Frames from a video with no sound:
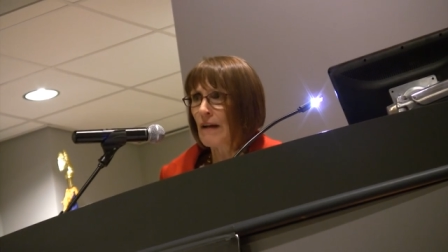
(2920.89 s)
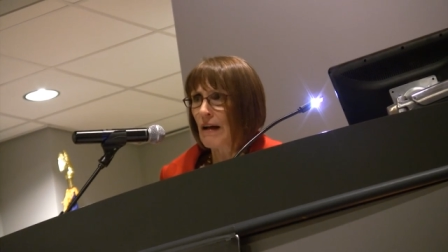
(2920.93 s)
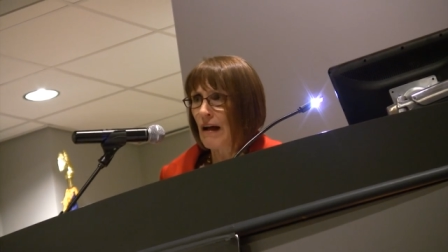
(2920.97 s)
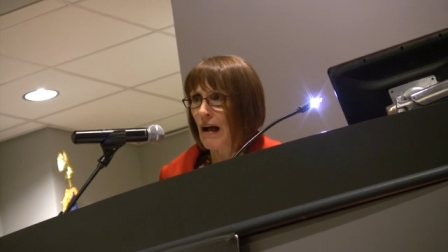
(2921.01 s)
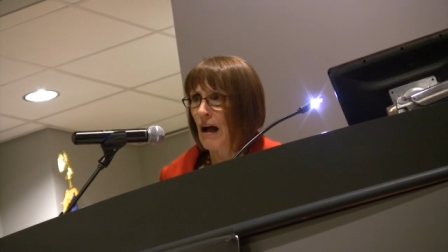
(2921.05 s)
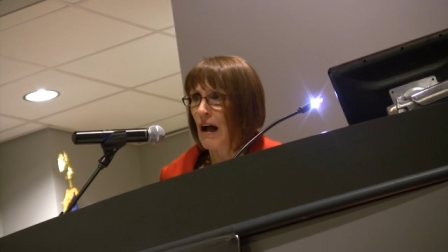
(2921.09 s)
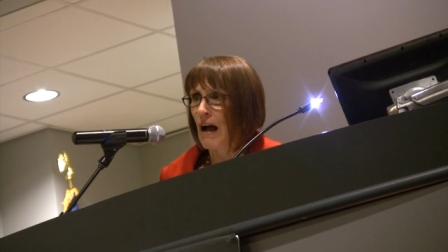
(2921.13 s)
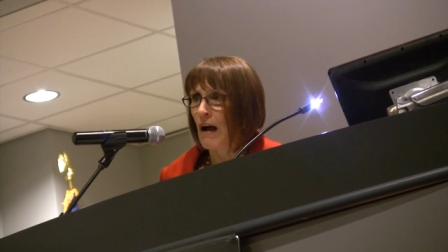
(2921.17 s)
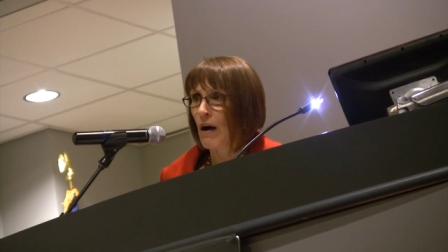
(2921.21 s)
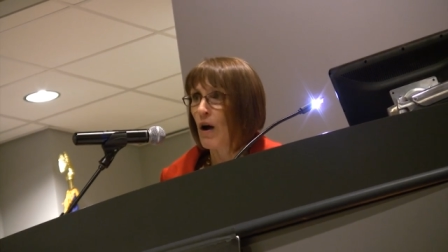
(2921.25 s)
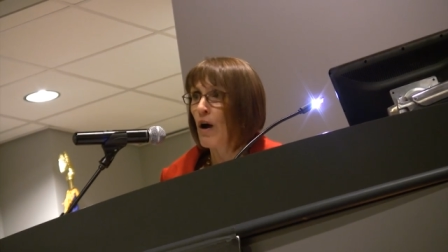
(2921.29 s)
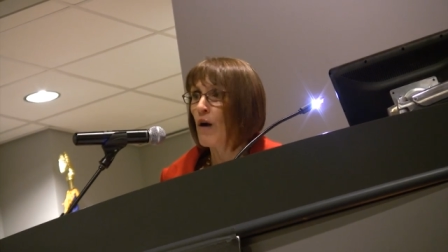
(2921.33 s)

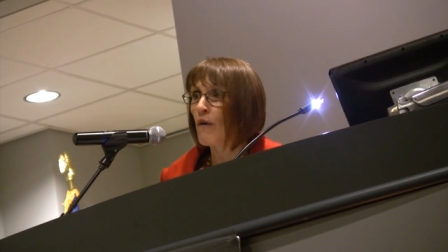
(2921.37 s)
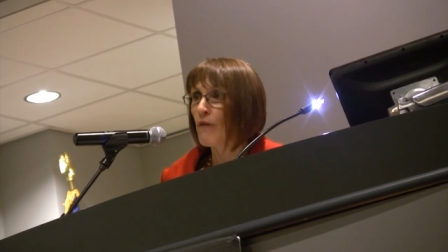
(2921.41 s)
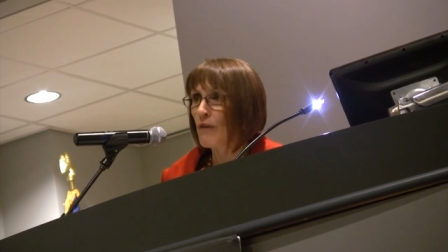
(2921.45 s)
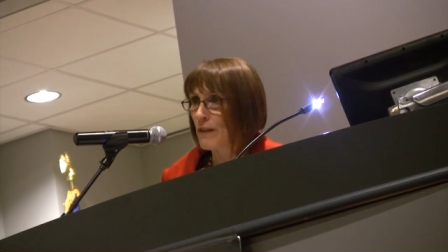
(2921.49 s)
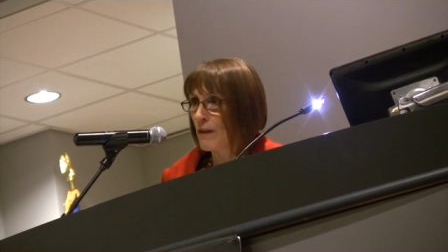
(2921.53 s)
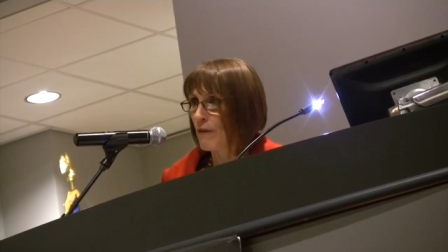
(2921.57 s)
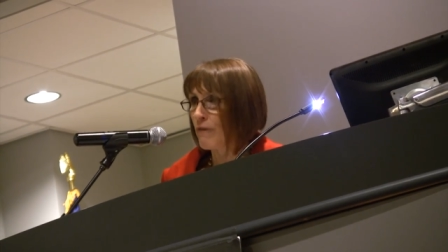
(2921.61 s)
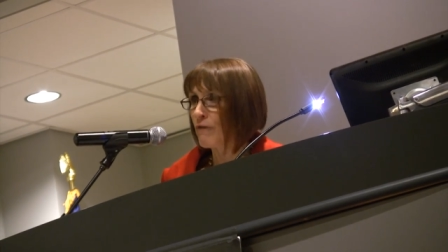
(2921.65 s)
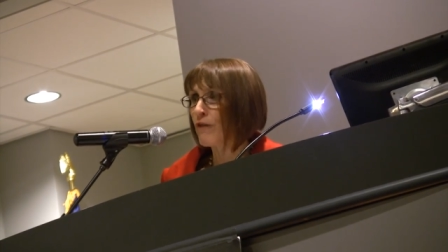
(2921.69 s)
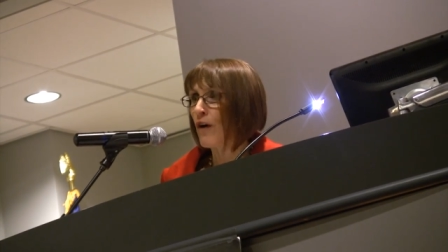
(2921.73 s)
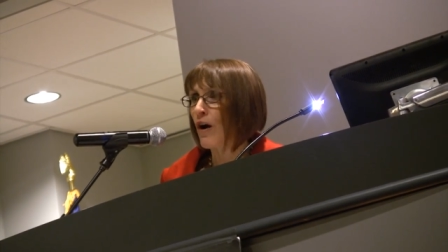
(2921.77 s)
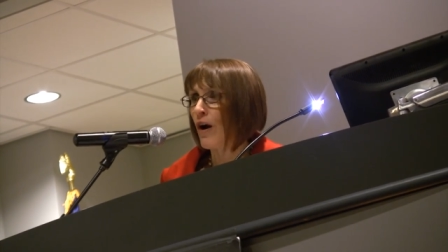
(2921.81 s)
uh, over
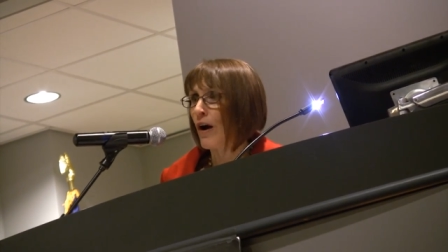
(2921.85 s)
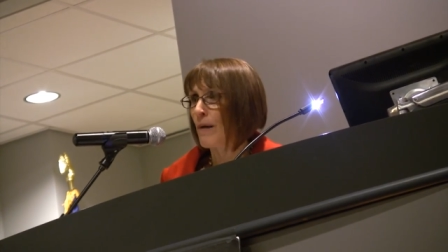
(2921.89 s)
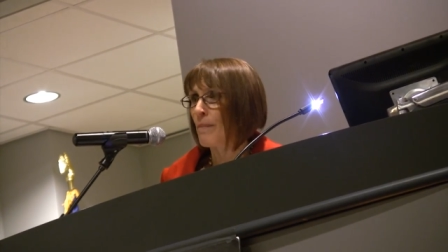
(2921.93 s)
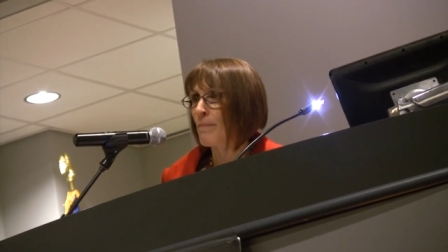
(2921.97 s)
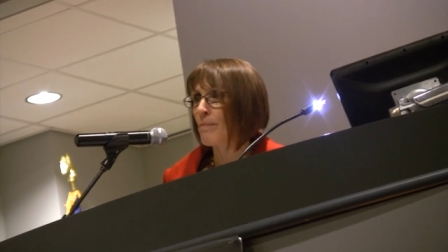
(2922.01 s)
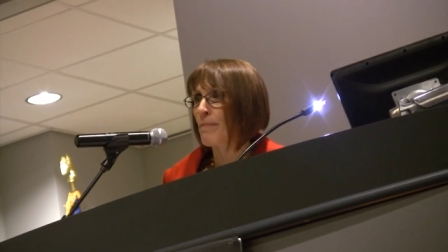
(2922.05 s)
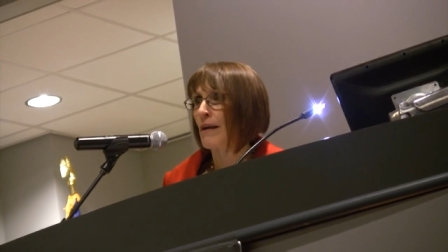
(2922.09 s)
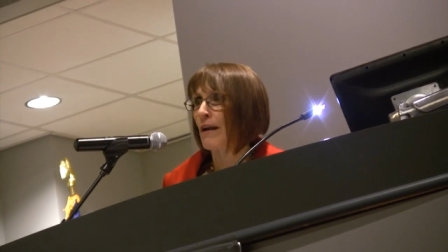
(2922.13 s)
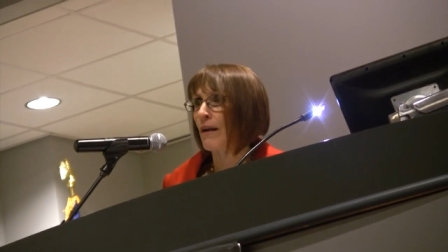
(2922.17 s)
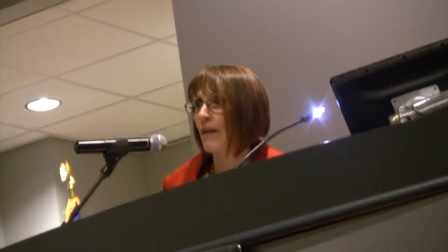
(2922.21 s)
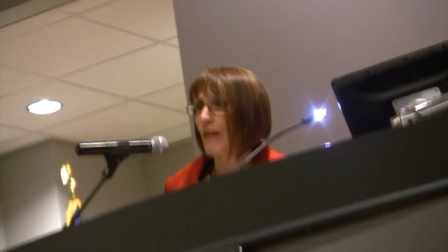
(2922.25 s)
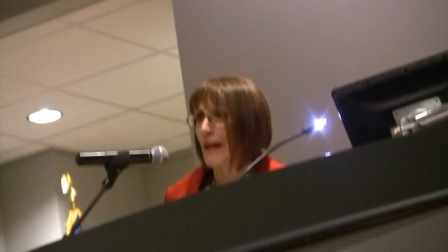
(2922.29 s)
the Farm
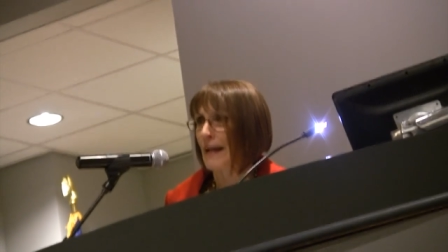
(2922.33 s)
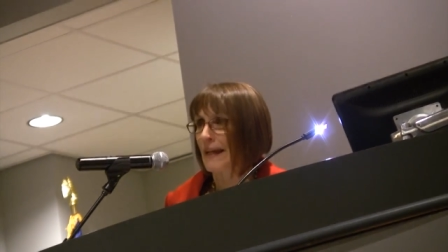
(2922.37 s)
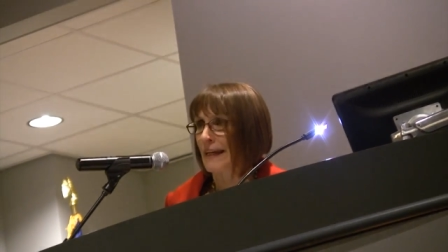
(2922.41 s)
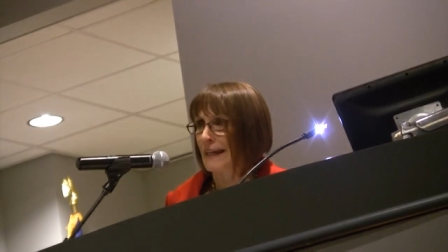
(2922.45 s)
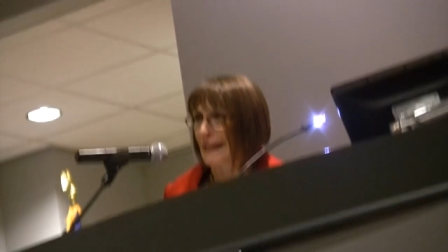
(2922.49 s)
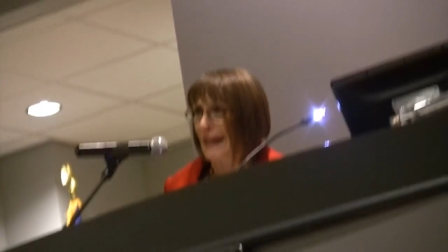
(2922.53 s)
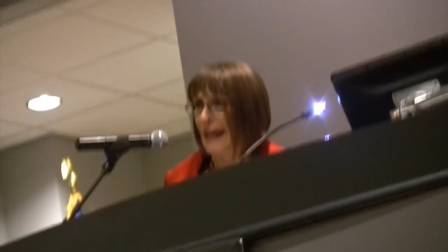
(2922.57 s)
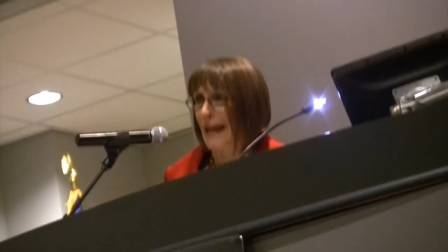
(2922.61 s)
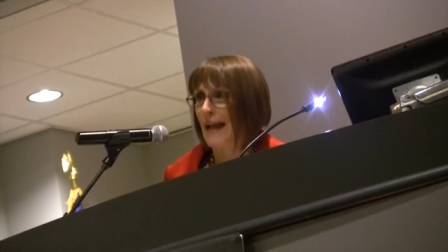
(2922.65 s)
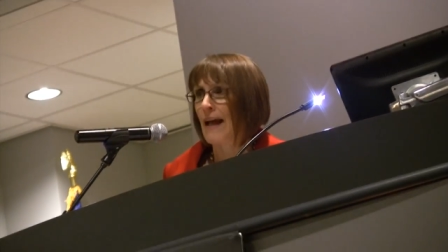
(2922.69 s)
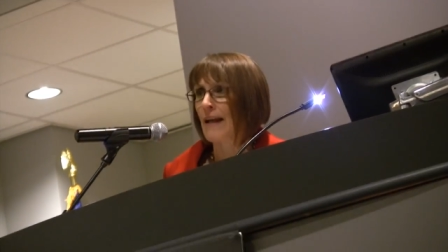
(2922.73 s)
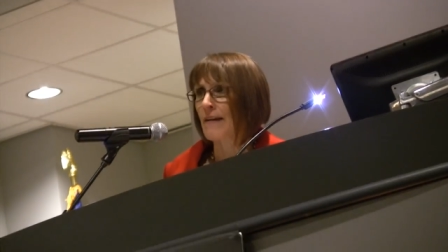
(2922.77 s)
Bill
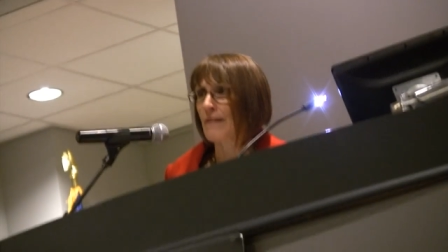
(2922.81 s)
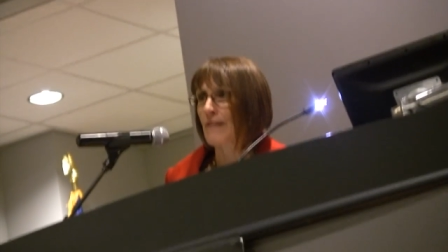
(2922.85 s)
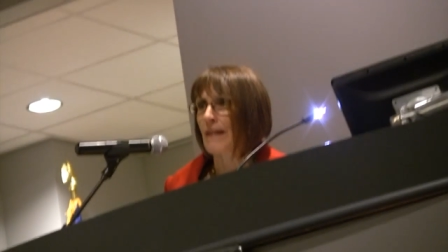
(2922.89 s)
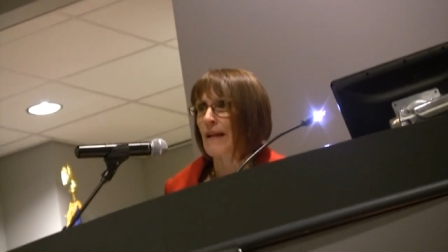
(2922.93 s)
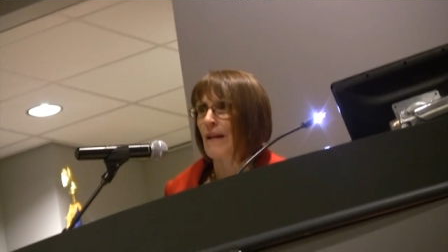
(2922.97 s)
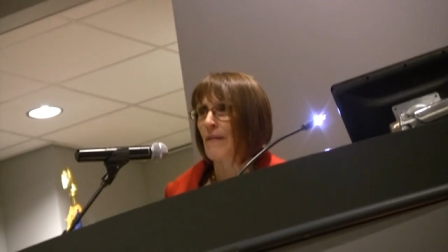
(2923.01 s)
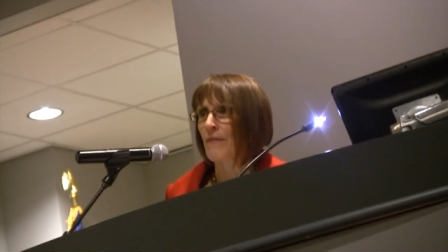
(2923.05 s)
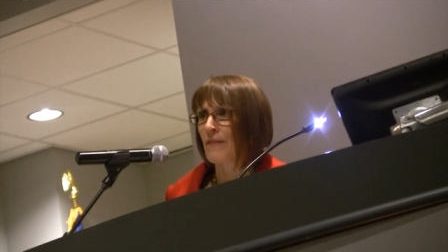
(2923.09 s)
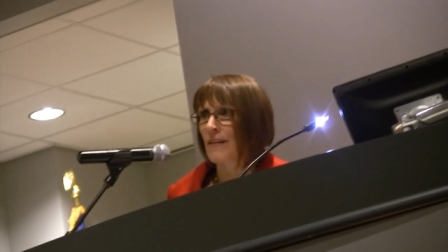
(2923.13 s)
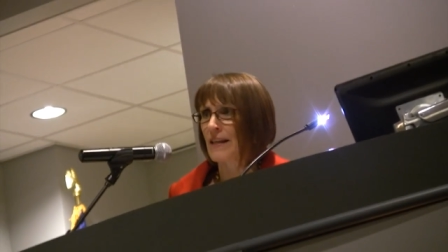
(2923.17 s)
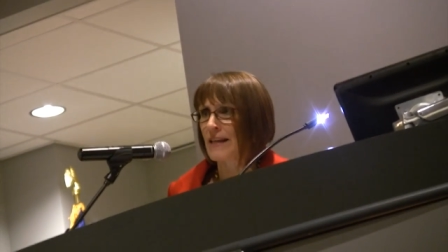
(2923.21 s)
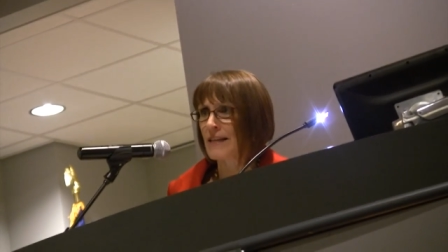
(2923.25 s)
again
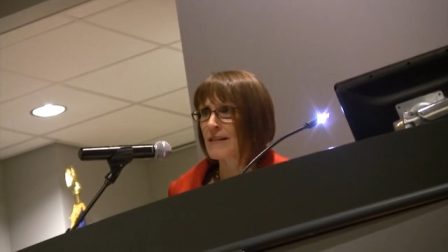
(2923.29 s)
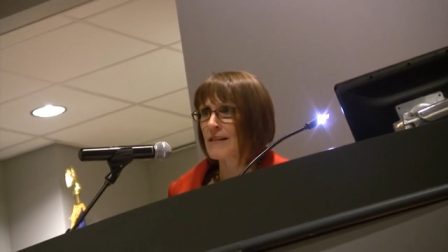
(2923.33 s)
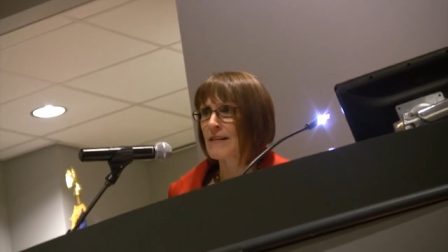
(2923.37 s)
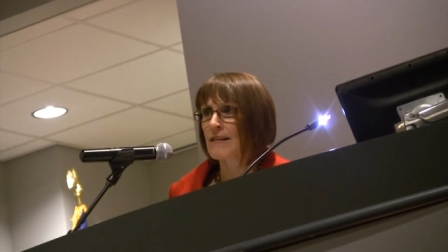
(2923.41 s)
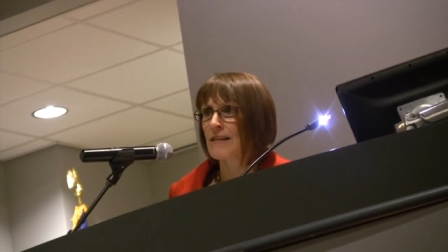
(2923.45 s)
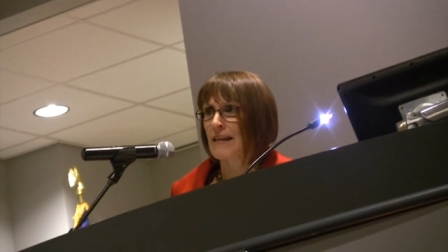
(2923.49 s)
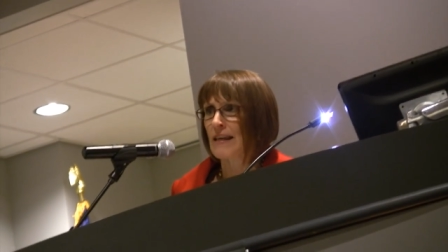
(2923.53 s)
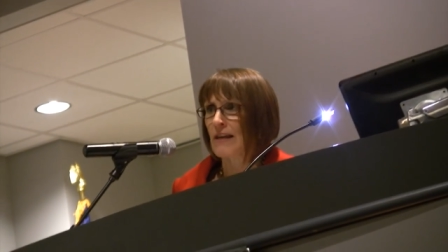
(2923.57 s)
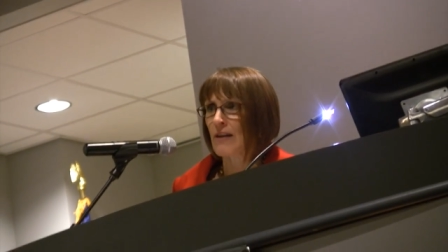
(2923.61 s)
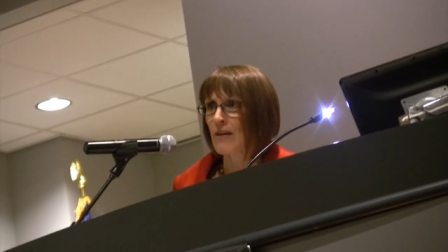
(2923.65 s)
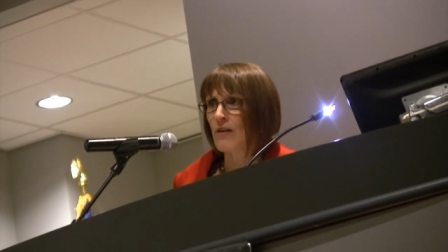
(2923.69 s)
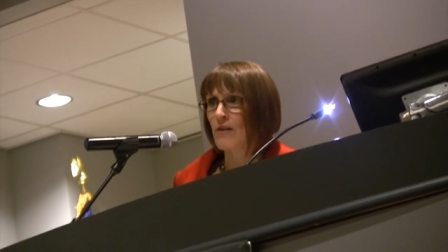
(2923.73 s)
in
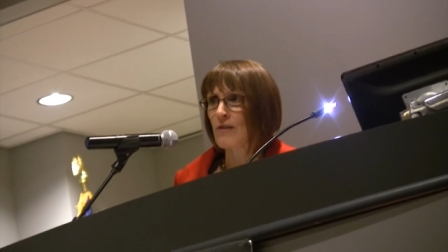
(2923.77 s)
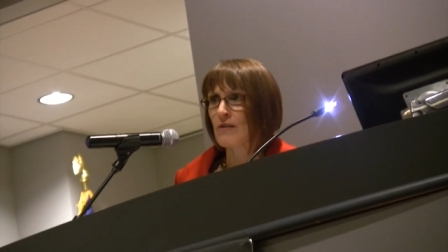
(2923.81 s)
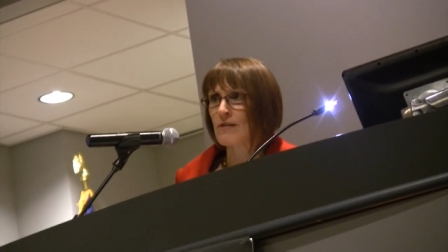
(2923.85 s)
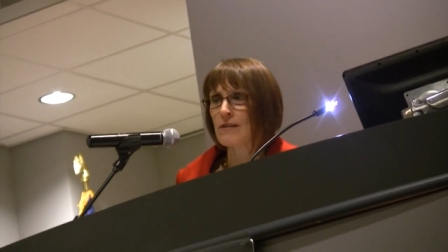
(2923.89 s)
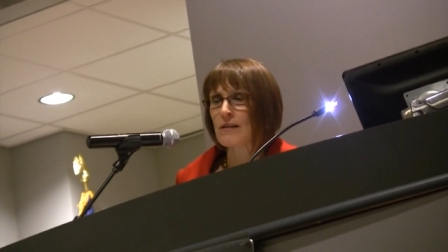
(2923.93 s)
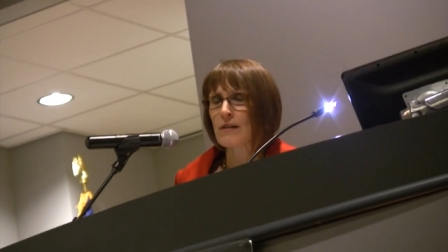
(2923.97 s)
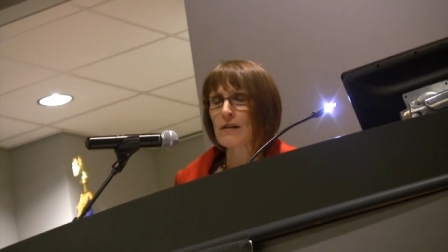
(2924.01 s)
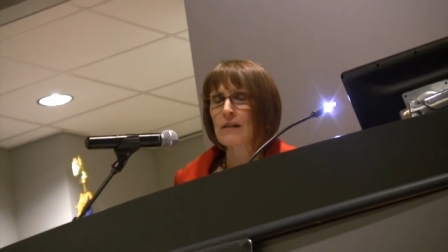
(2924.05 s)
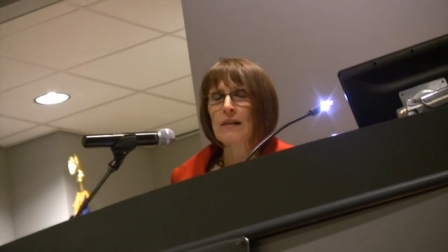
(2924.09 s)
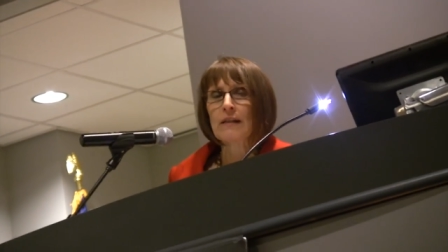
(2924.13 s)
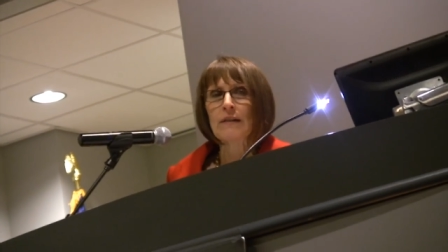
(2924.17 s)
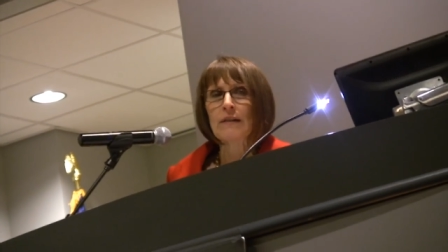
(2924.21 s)
this year's